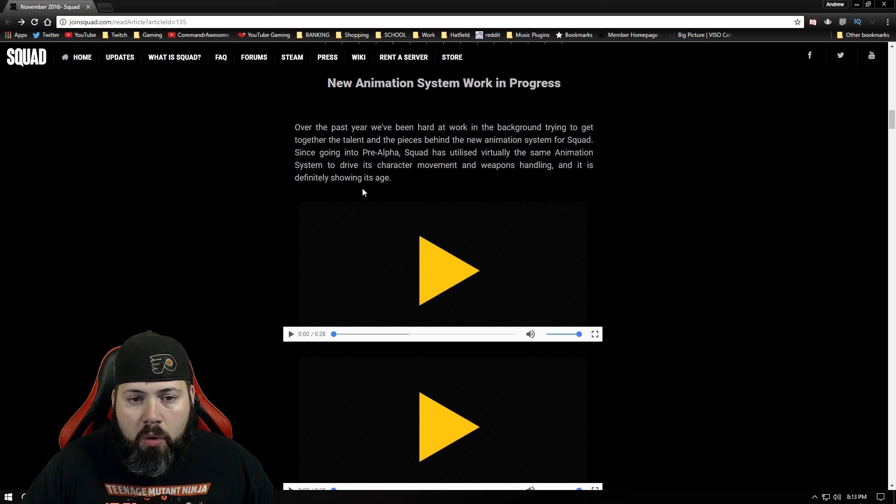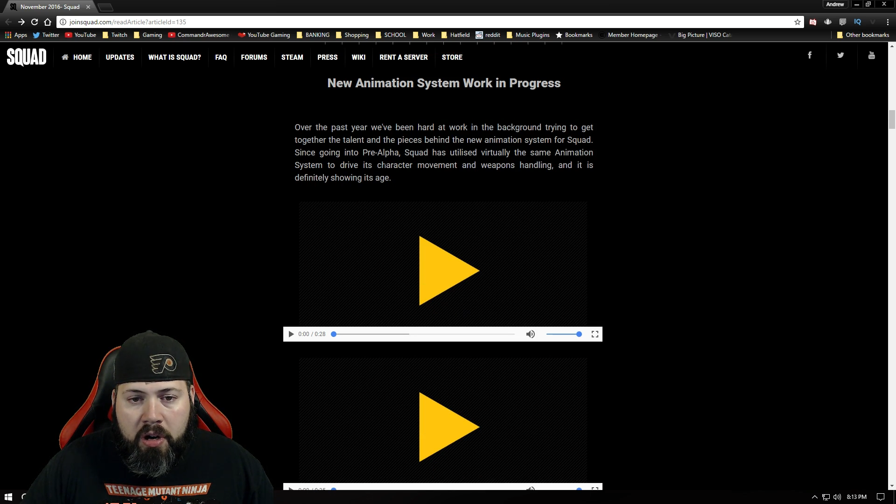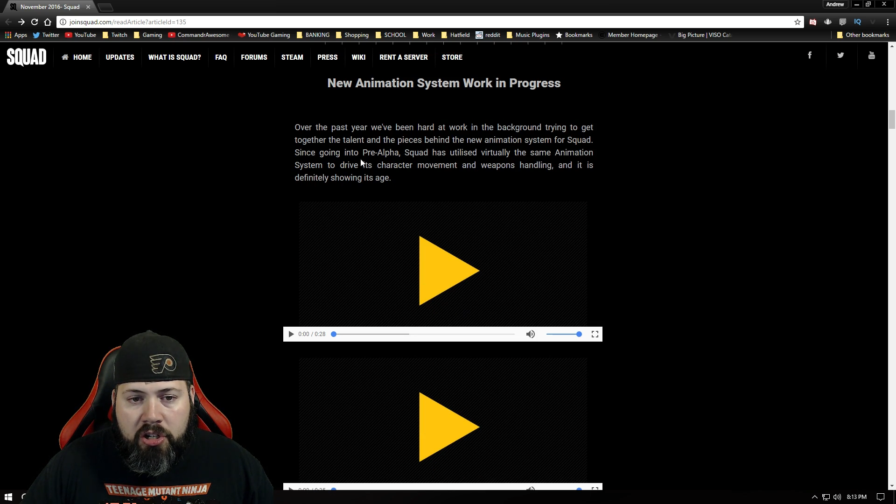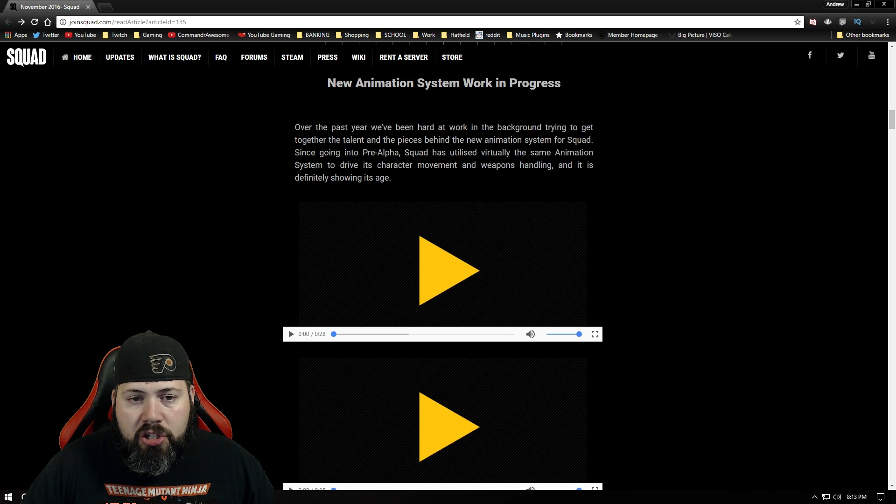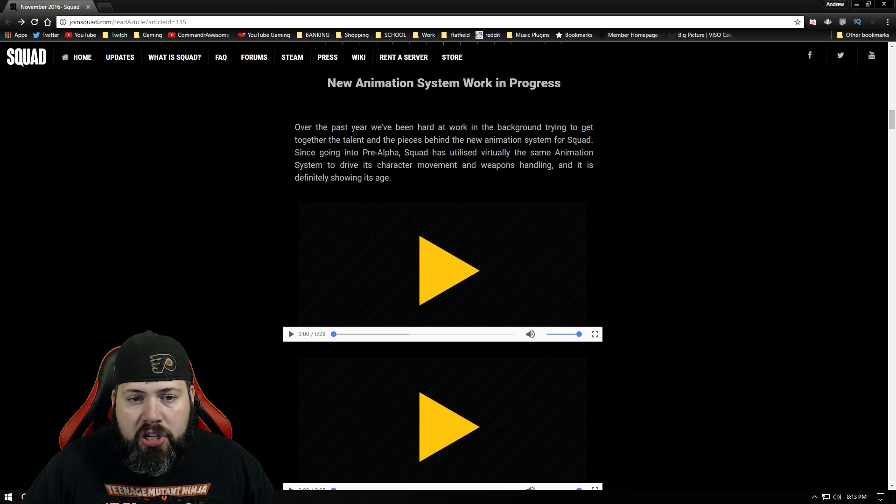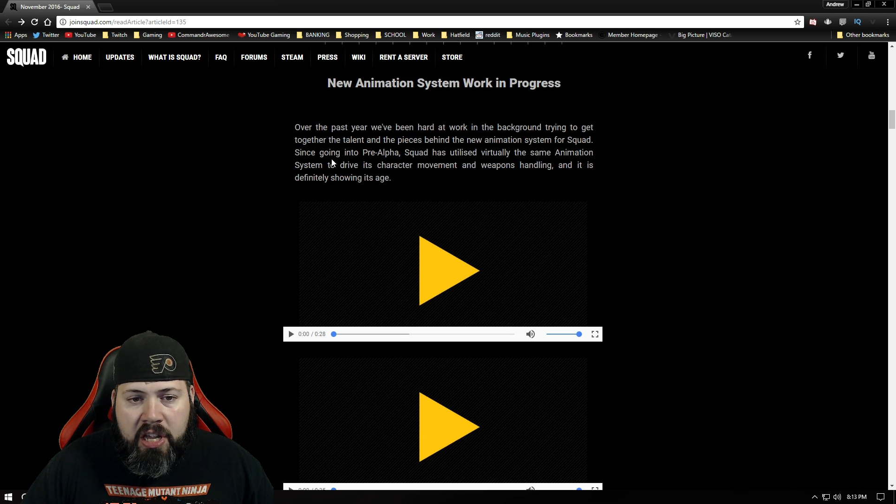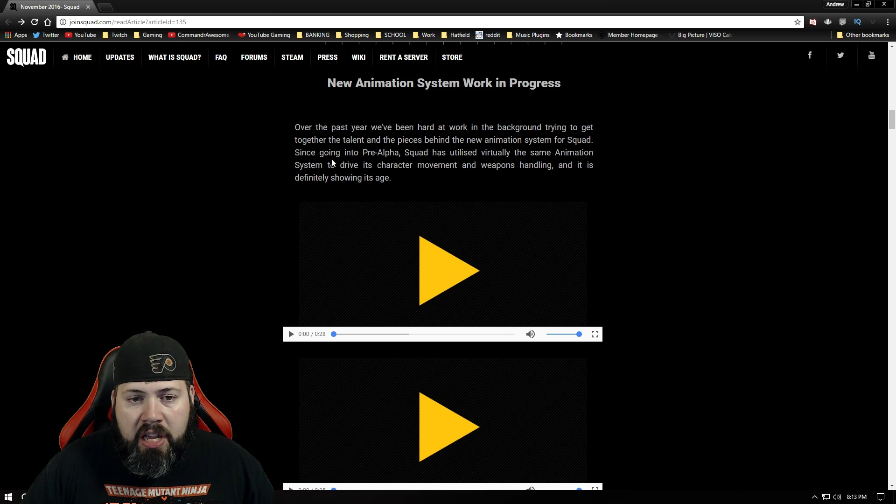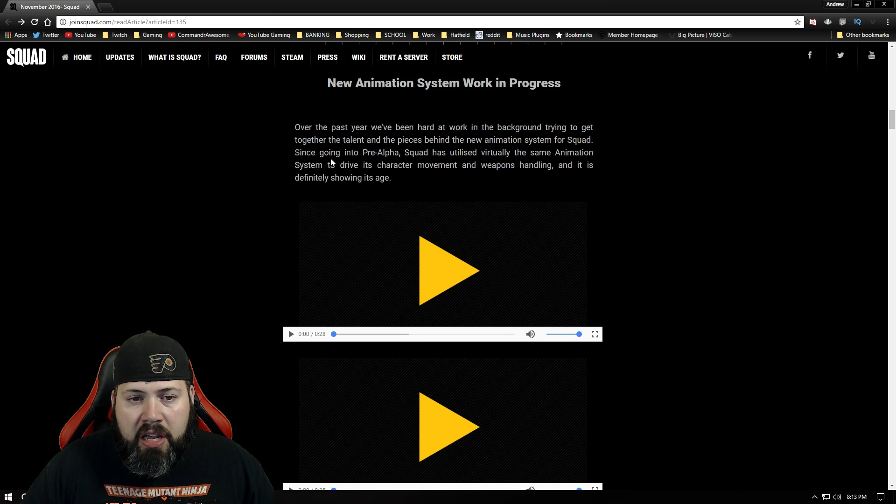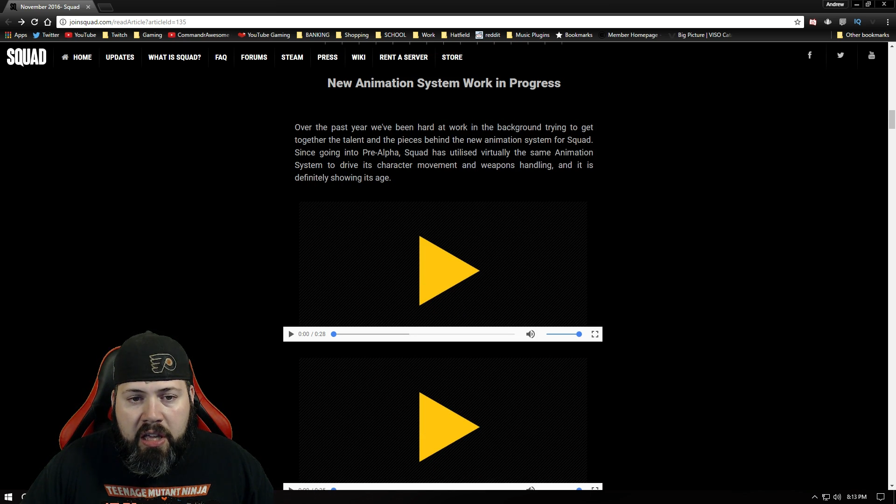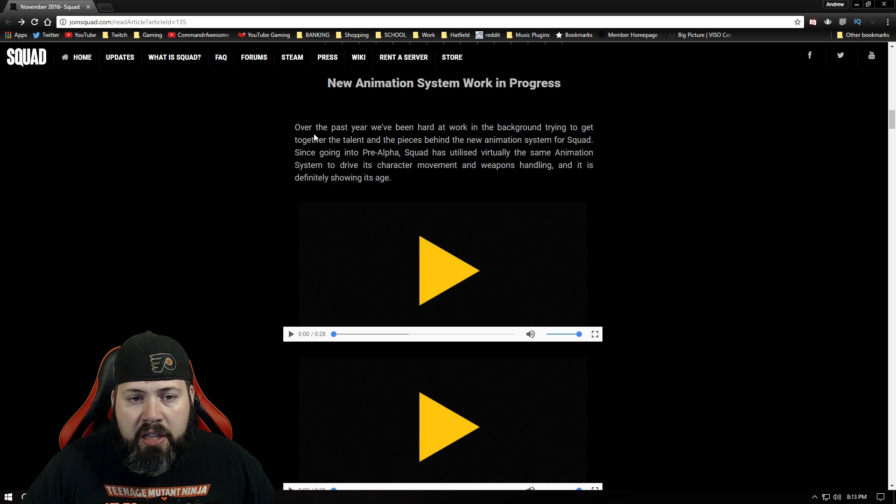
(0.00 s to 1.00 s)
we're going to
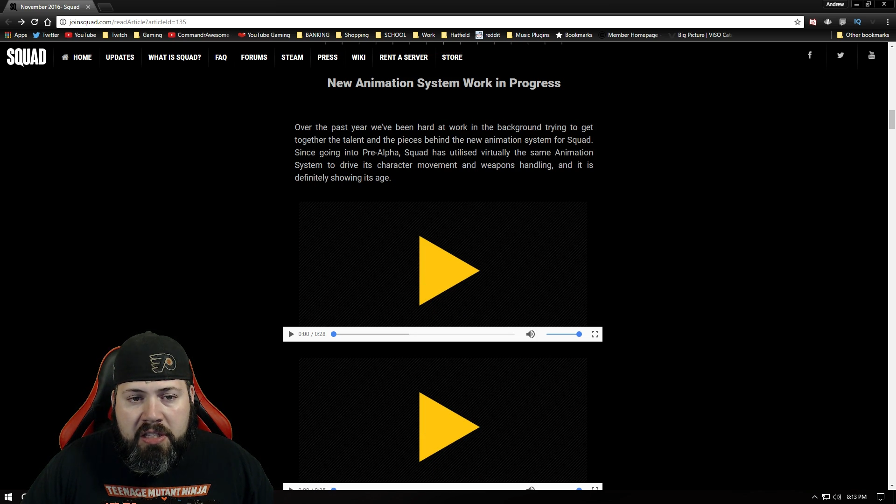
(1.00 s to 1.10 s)
see,